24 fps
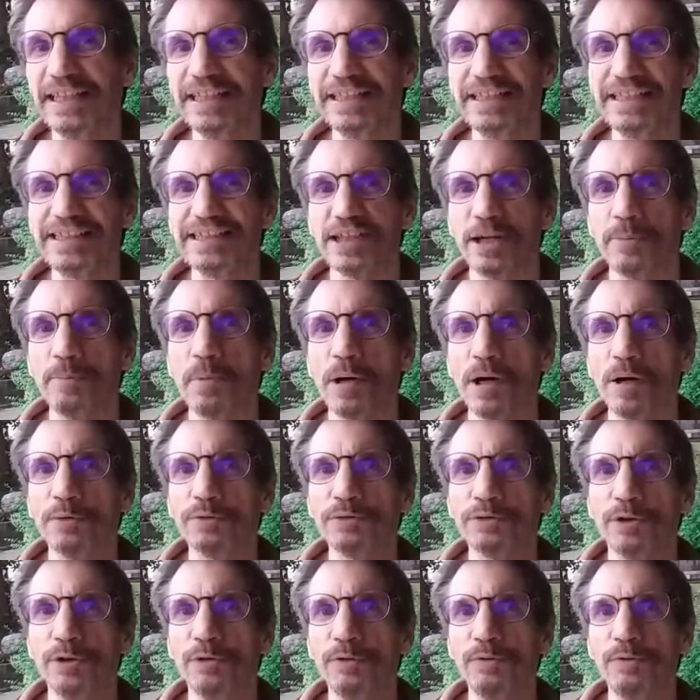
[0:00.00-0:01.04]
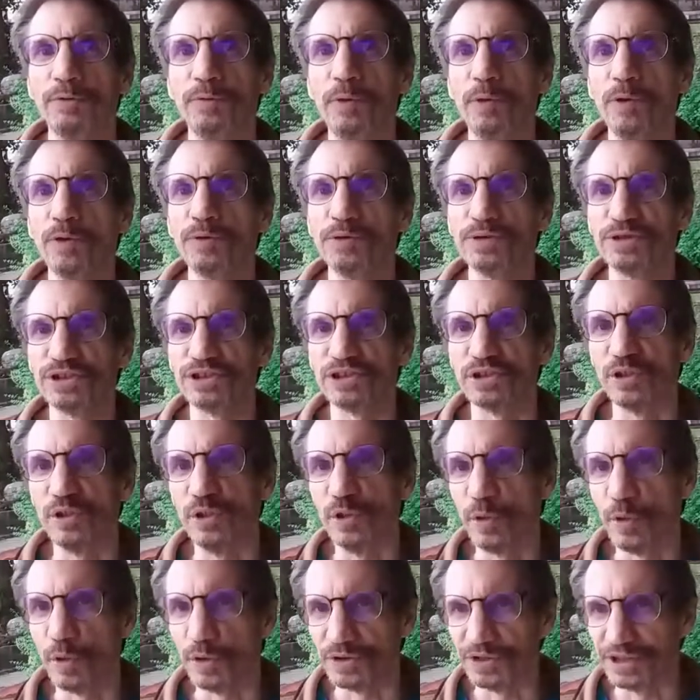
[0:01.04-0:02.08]
It is about focused
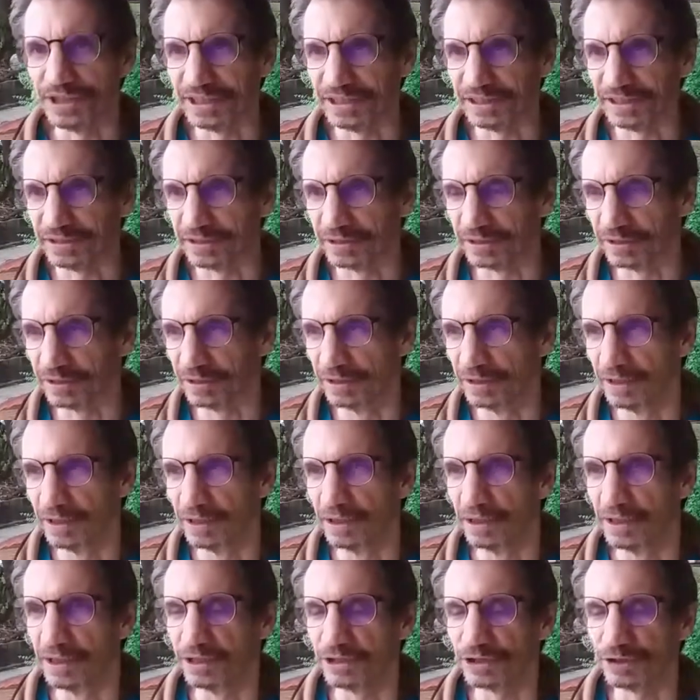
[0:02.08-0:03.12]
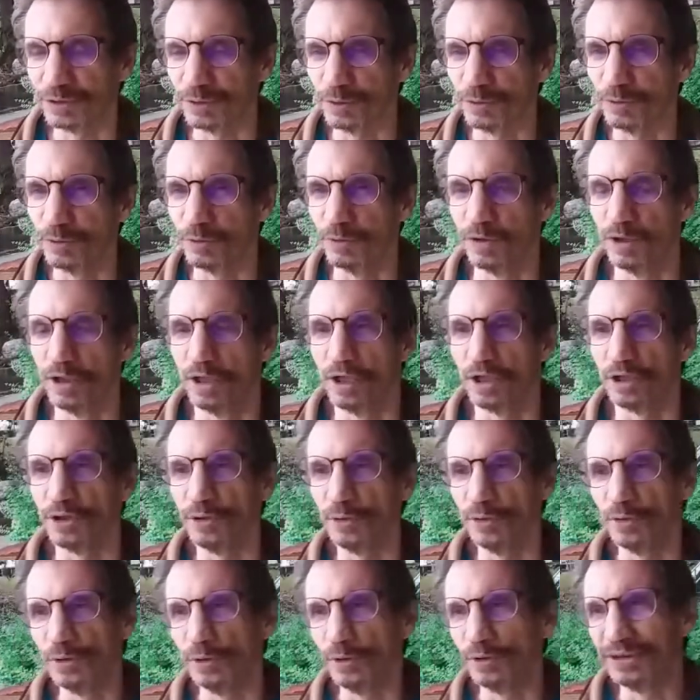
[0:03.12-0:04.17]
learning. So
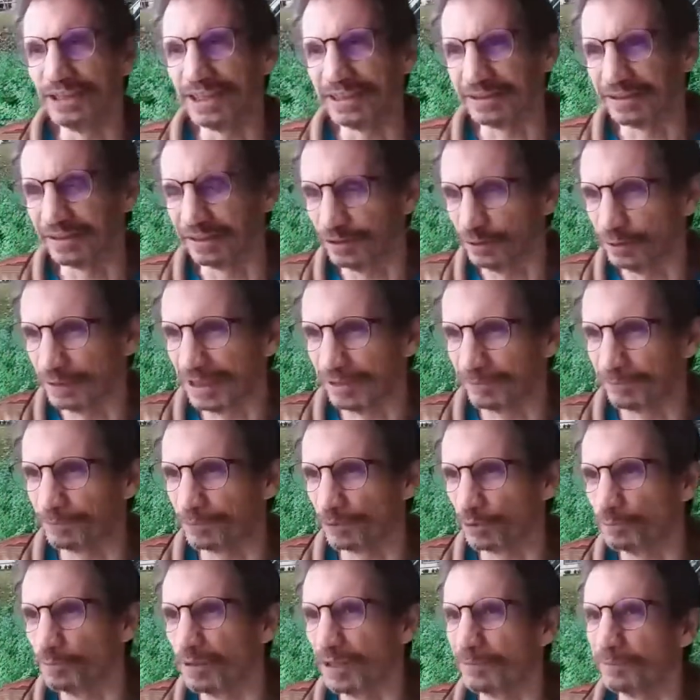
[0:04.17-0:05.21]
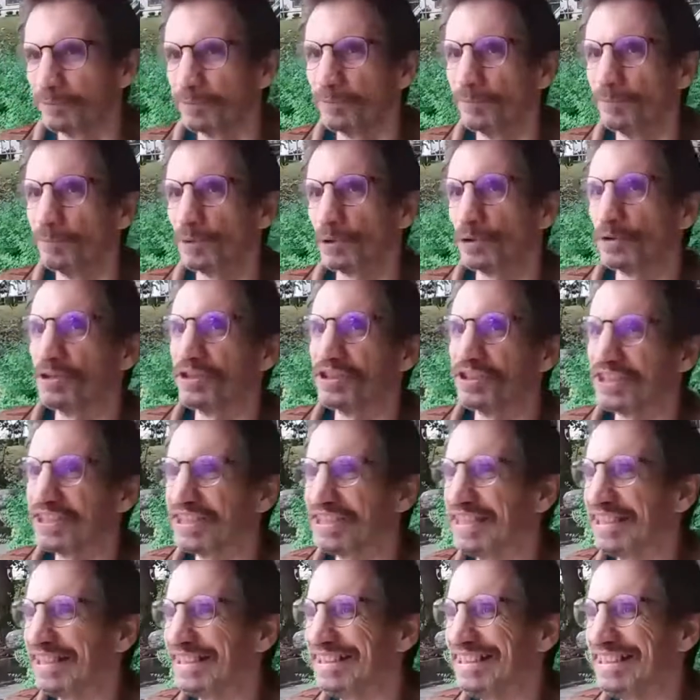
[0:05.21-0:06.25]
you know that you have problem
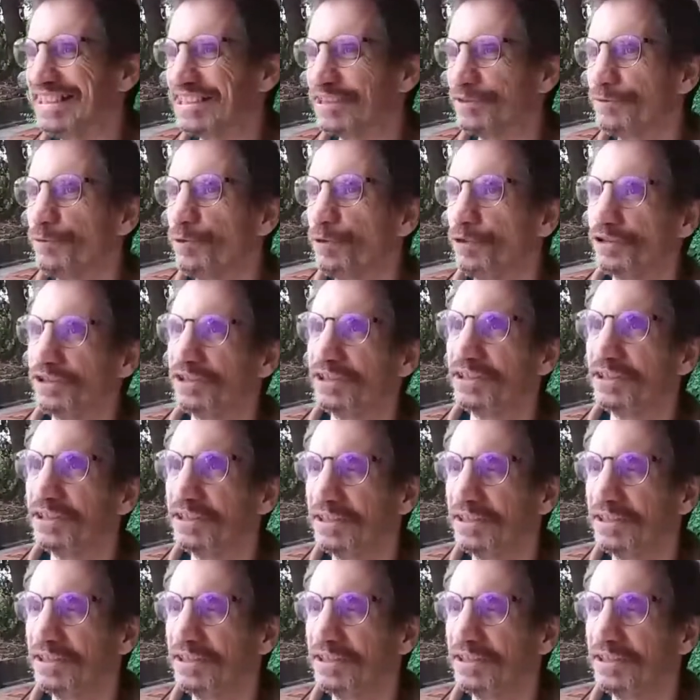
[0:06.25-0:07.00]
pronouncing this word